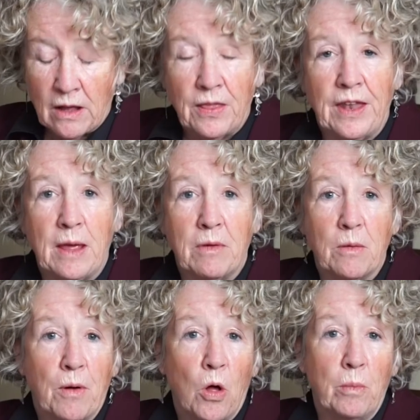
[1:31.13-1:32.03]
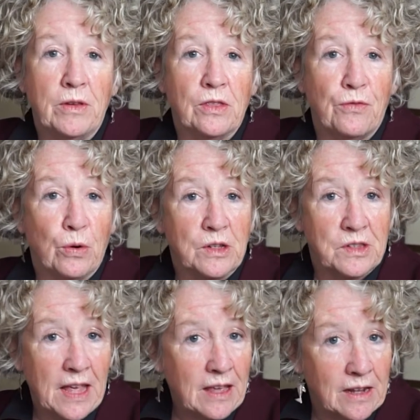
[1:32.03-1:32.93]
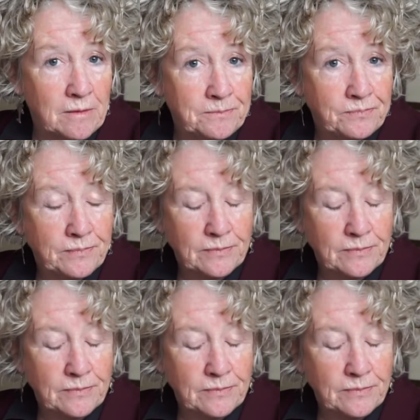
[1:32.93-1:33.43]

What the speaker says: The name of the poem is The Forsaken.